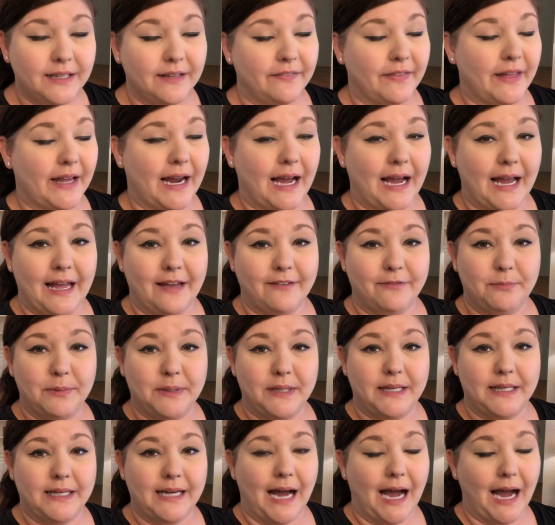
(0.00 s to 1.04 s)
that I have
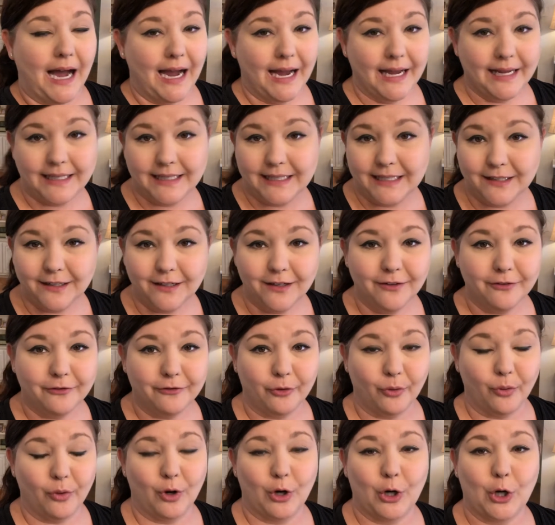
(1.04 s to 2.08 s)
been eyeing
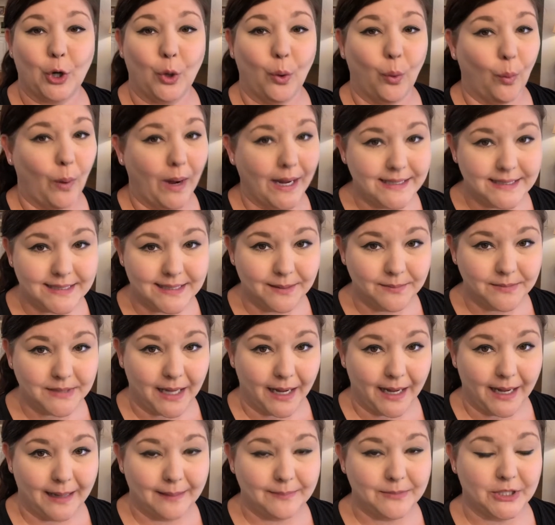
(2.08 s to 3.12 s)
for quite some
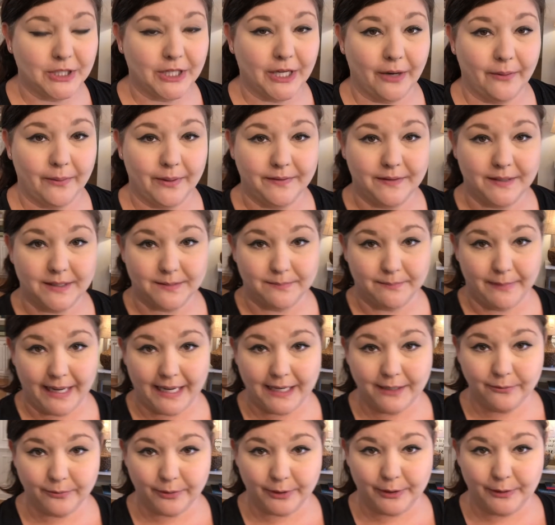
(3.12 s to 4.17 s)
time to go in this
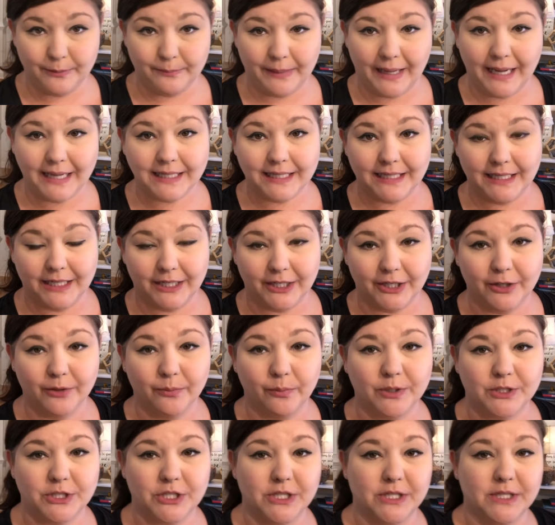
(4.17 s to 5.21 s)
main room back here,
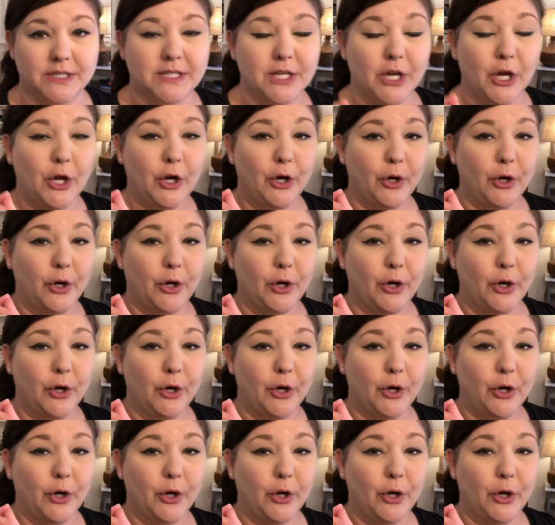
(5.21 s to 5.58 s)
which is